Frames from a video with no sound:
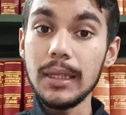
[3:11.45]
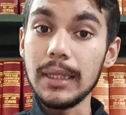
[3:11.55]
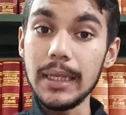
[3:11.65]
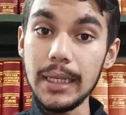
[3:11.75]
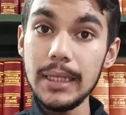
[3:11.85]

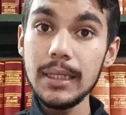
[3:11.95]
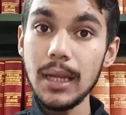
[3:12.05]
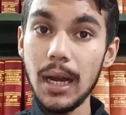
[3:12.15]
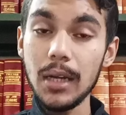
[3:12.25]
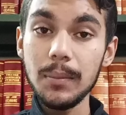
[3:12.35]
The
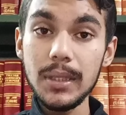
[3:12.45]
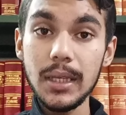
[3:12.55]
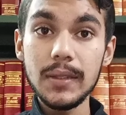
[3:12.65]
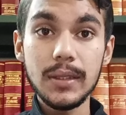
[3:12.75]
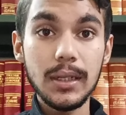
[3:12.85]
Indian Army
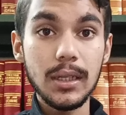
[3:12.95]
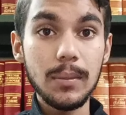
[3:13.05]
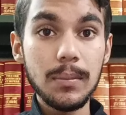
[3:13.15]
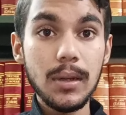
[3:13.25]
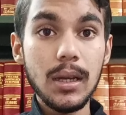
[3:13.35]
has set
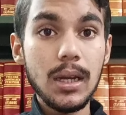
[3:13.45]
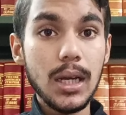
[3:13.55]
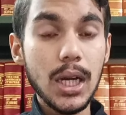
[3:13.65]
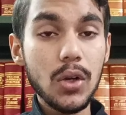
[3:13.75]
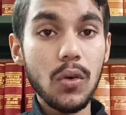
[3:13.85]
up
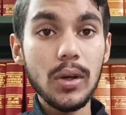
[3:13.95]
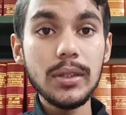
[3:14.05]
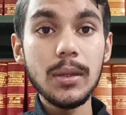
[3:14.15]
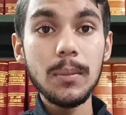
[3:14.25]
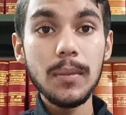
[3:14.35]
a
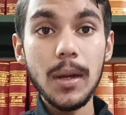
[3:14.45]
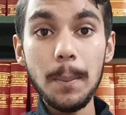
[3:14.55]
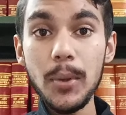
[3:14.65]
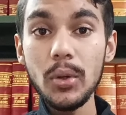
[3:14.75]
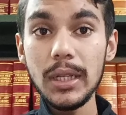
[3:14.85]
quantum
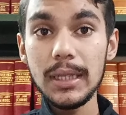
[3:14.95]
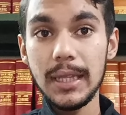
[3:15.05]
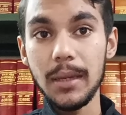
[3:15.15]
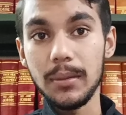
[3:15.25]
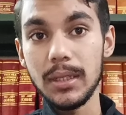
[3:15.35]
computing
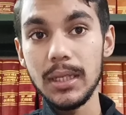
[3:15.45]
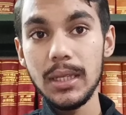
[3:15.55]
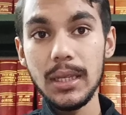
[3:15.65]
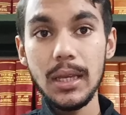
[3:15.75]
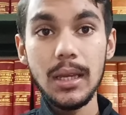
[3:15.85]

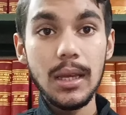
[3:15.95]
library,